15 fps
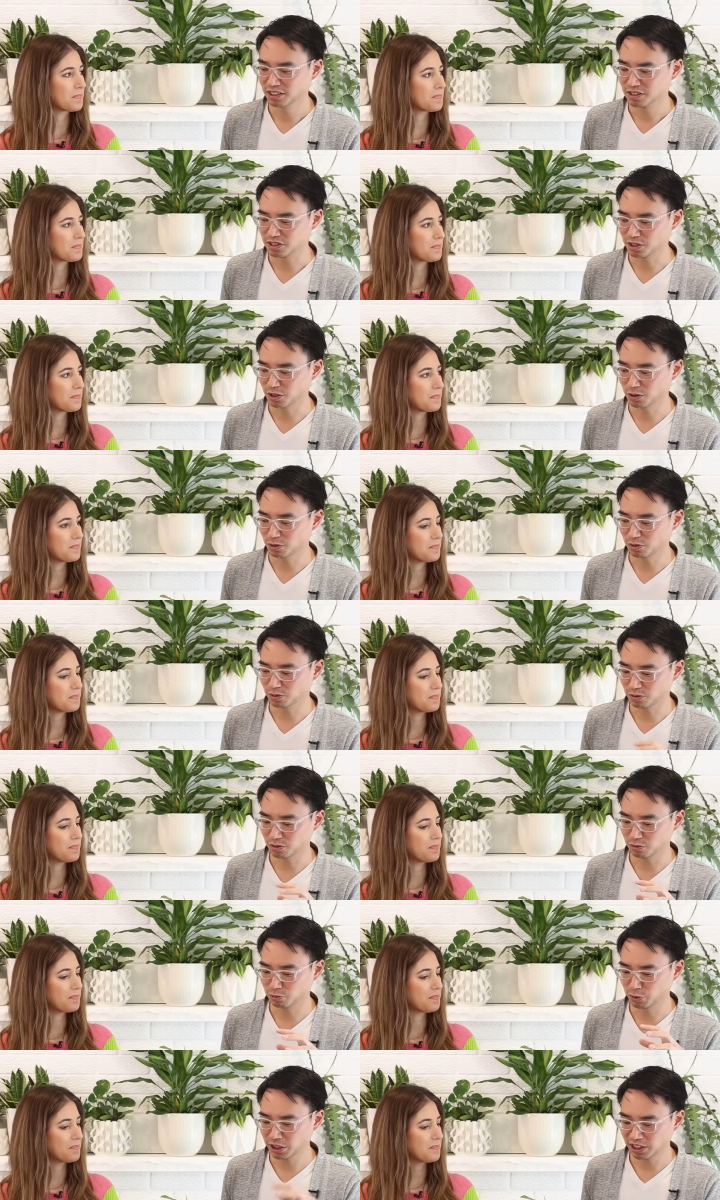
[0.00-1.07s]
Speaker 1: So
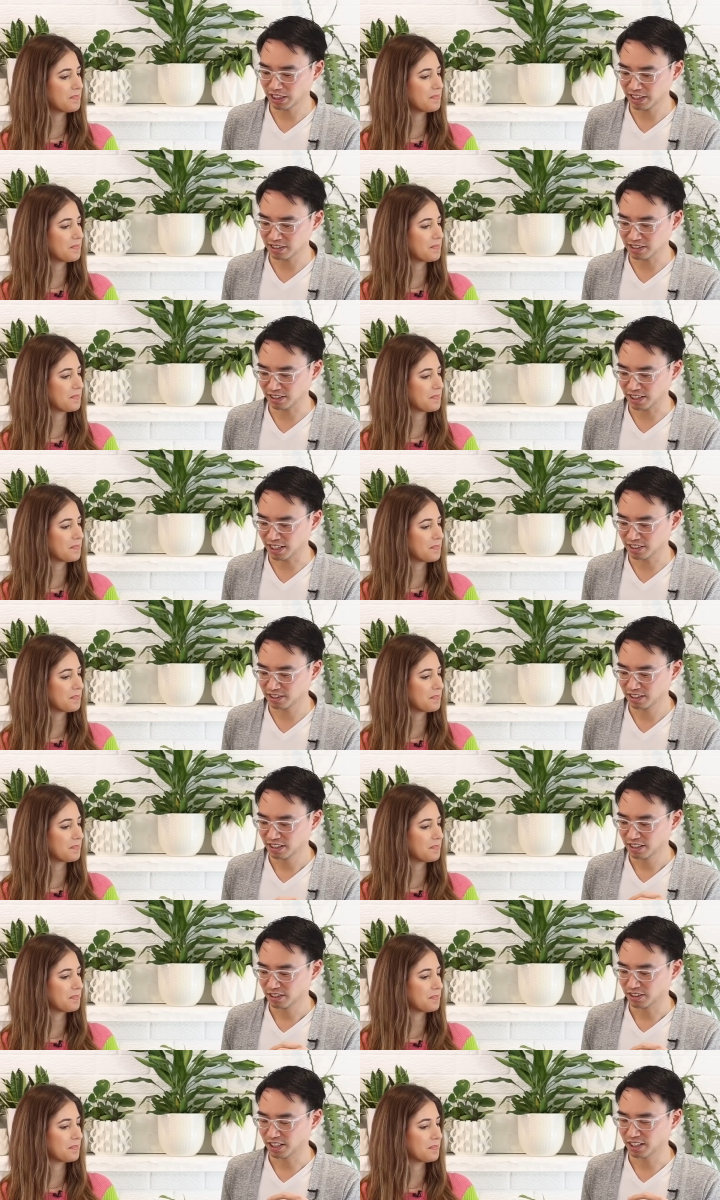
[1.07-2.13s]
realizing that,
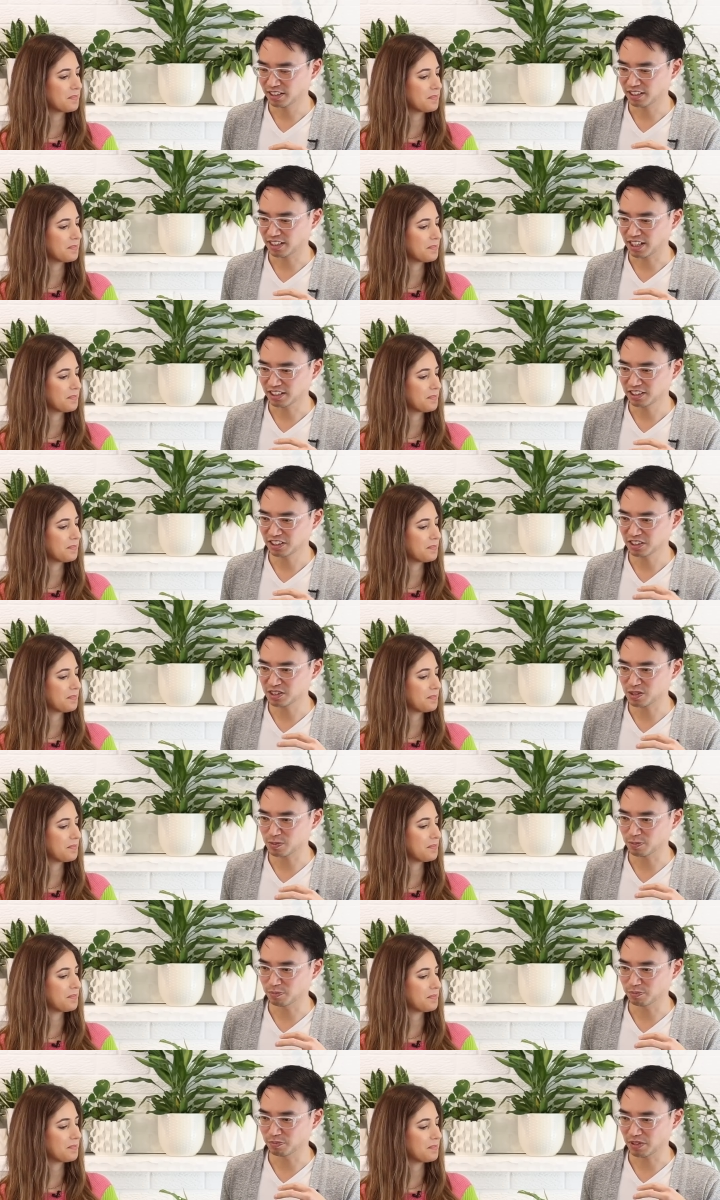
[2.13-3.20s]
then I think it's
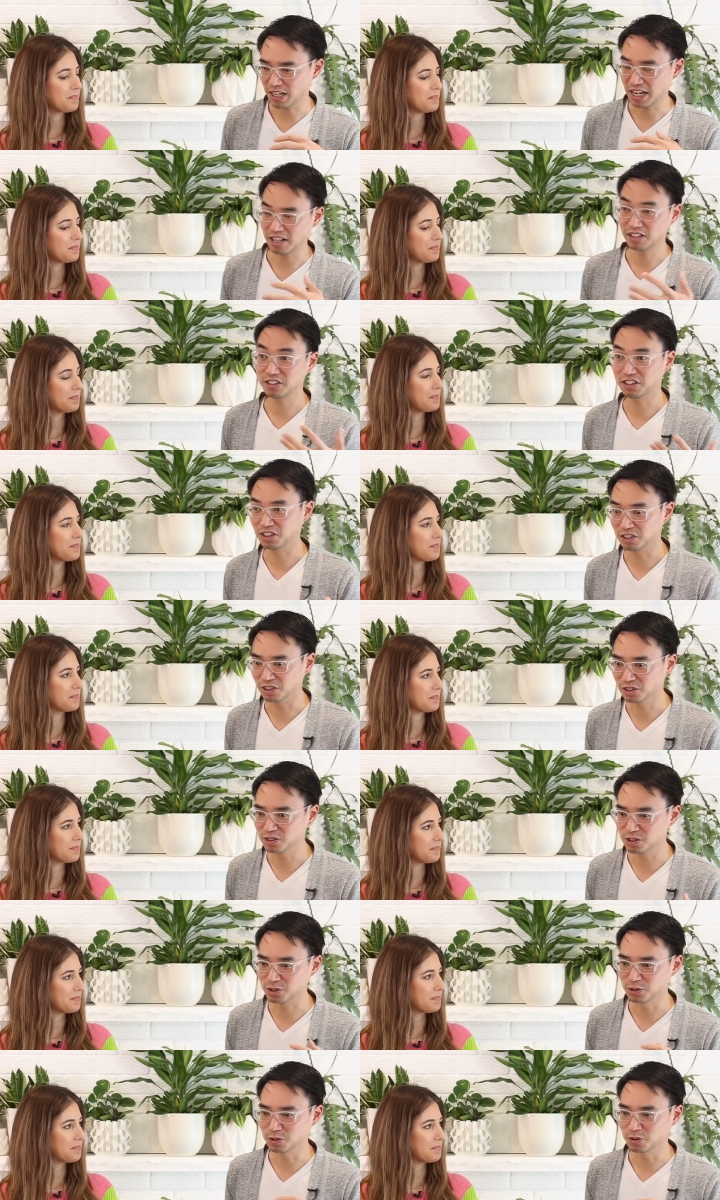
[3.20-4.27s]
healthier
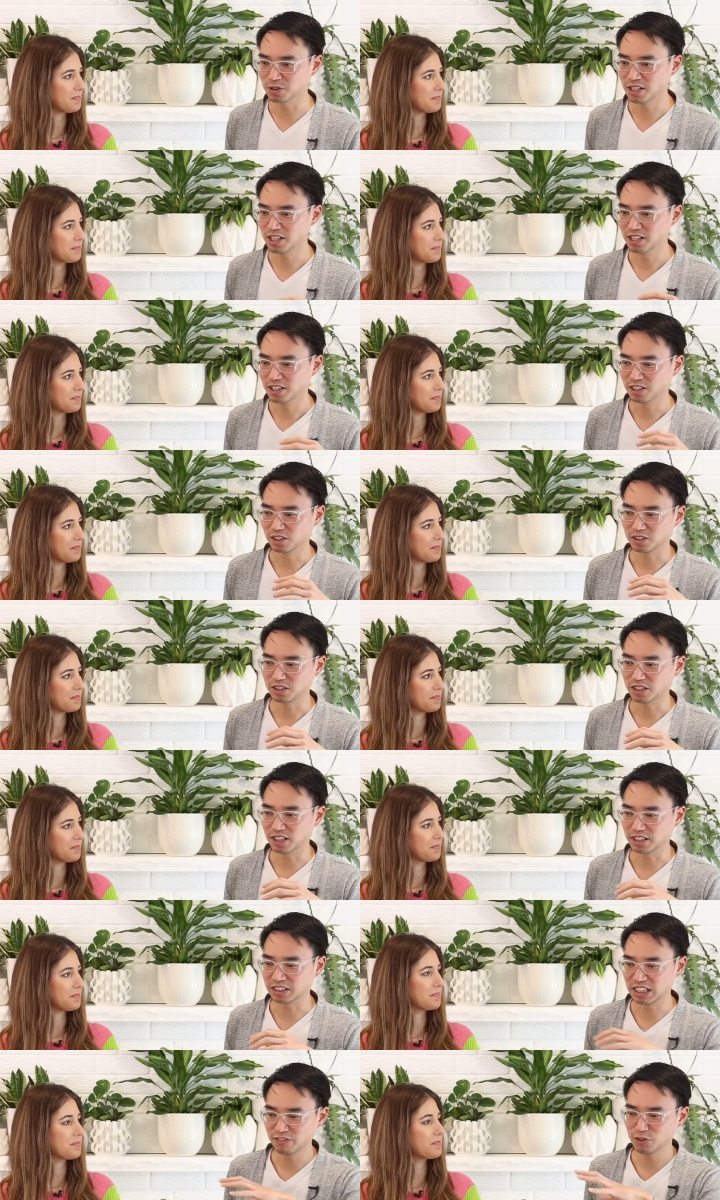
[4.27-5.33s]
to
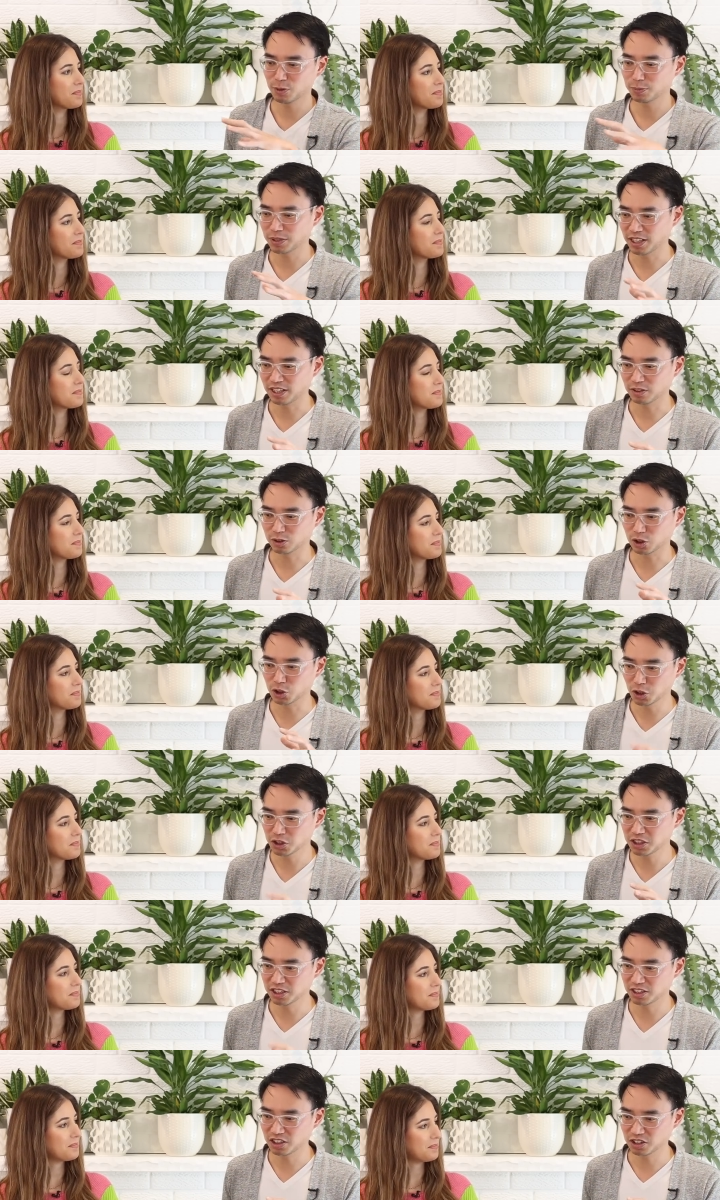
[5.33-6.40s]
give your plant
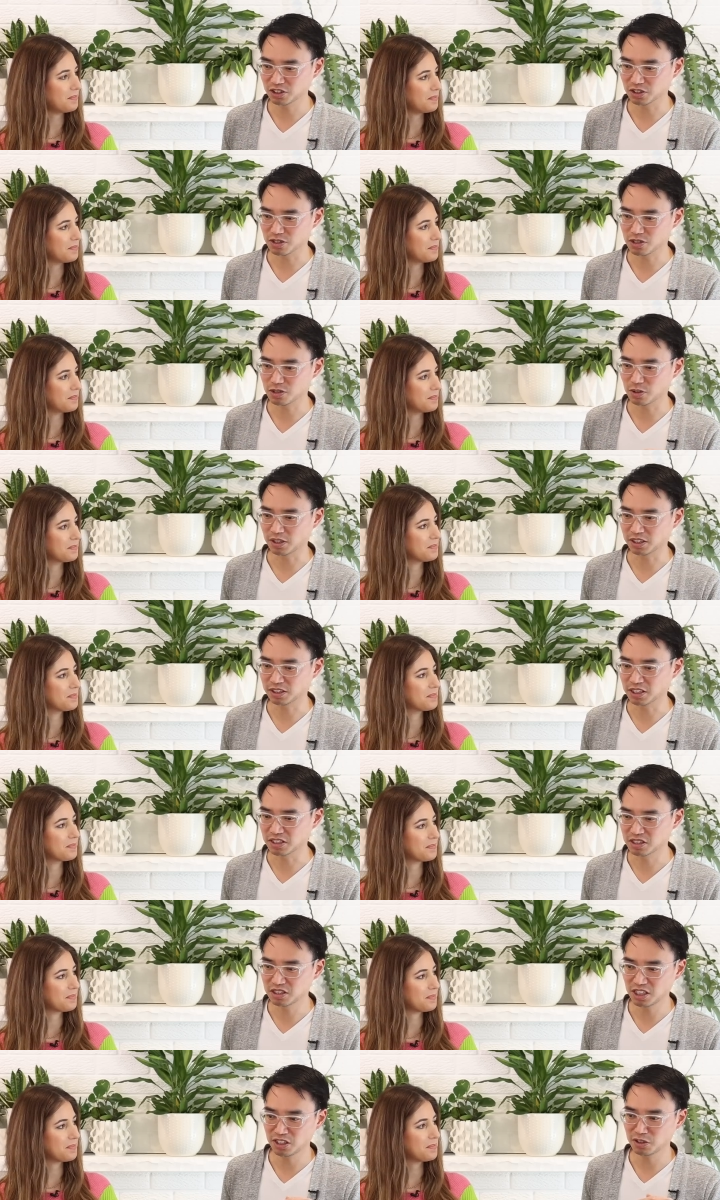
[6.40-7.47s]
good conditions so it
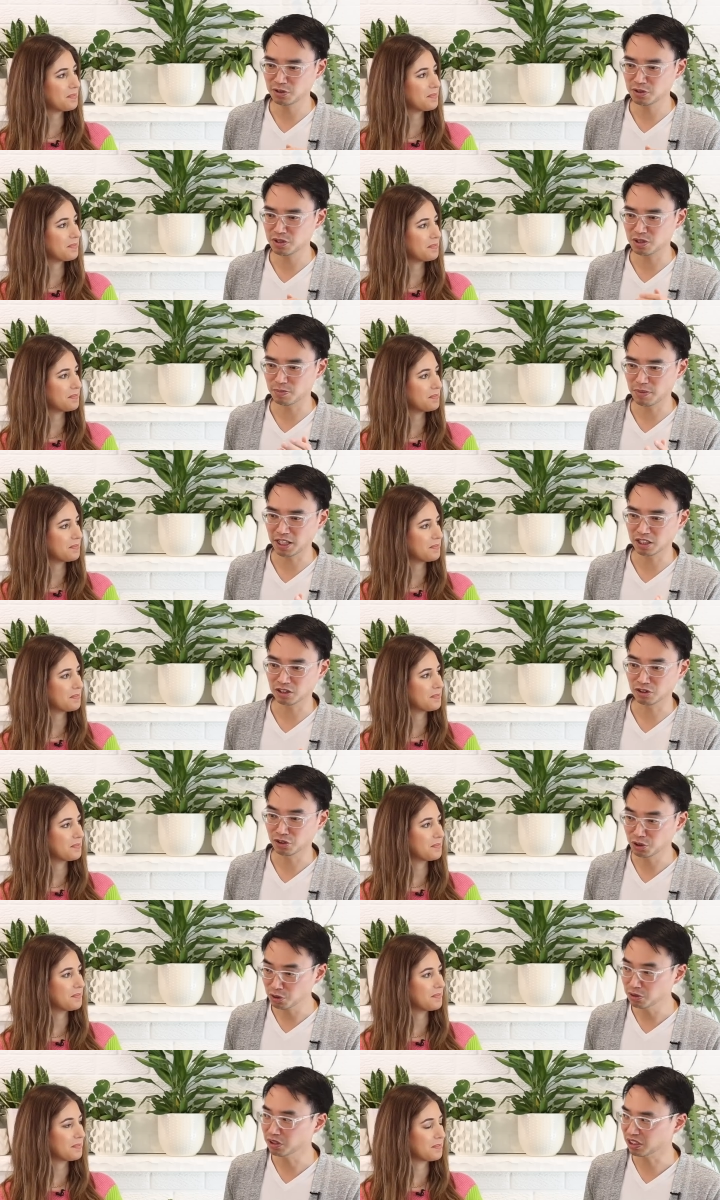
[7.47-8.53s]
continues to make
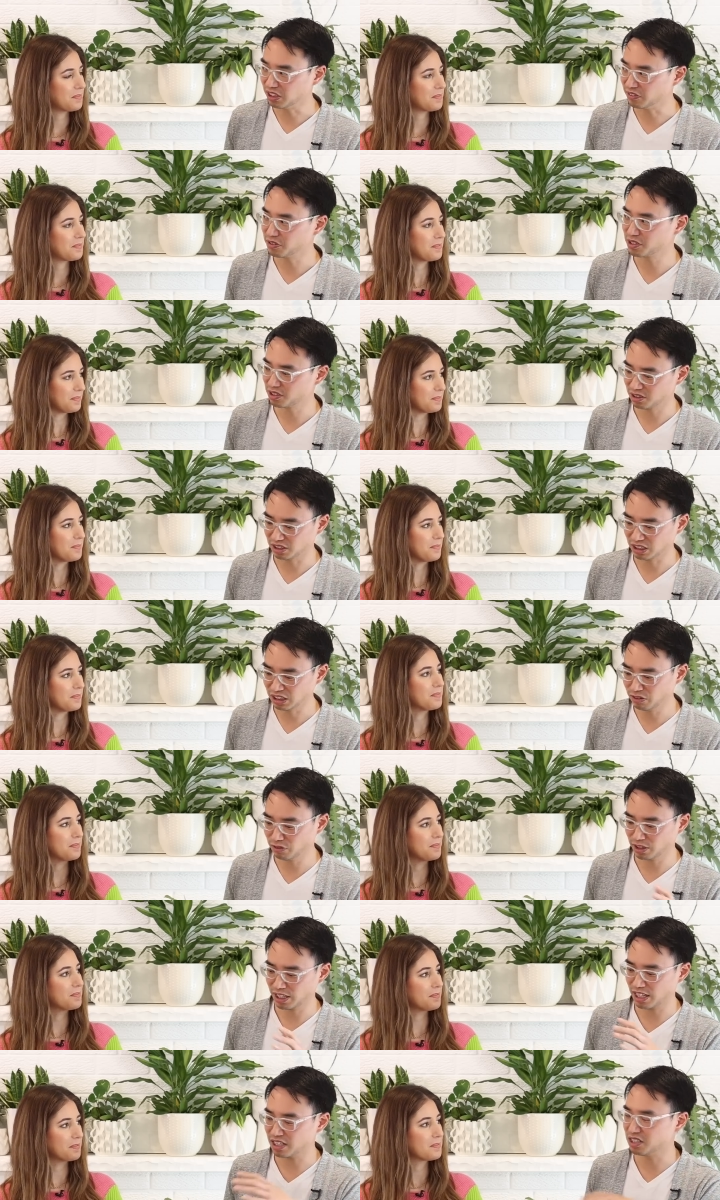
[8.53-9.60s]
new leaves
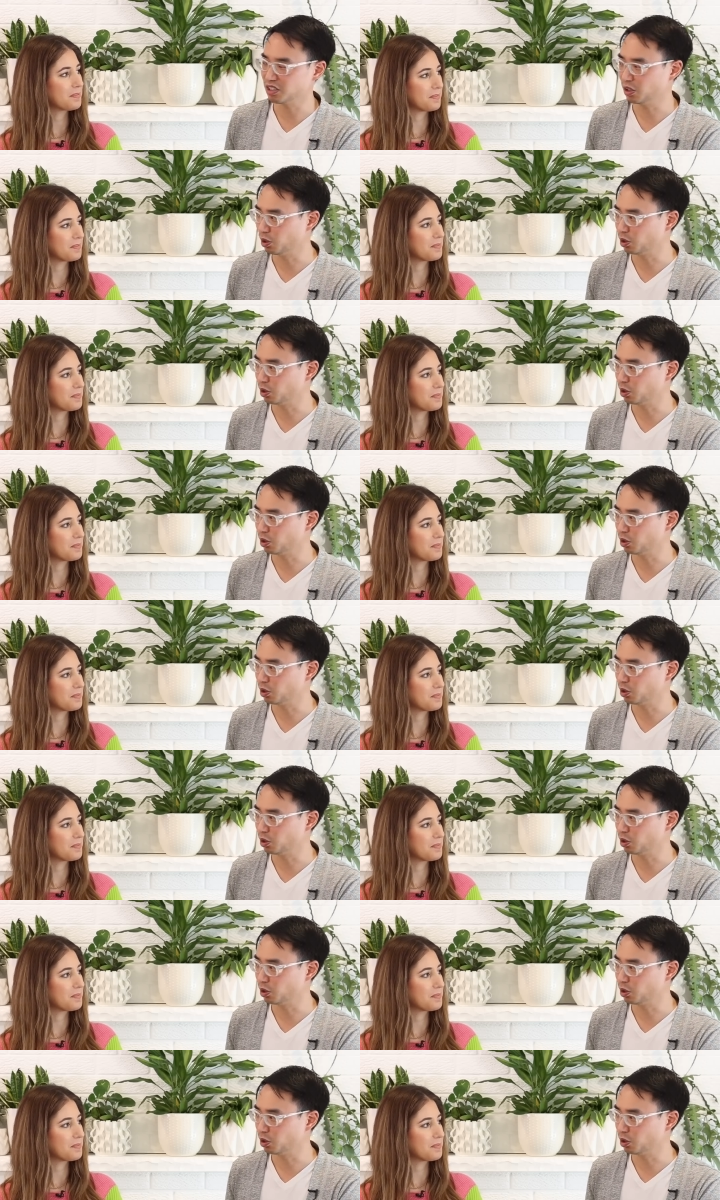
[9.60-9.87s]
even as the